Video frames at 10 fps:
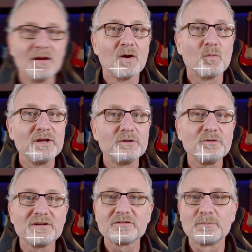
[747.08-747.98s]
We
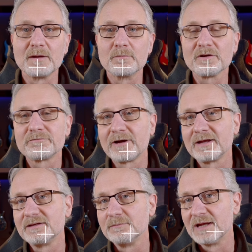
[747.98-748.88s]
do this by
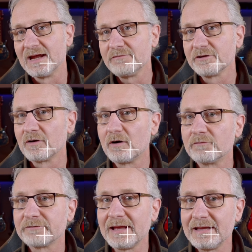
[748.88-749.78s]
modifying the behavior
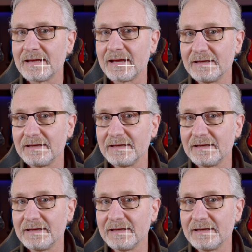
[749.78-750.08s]
of We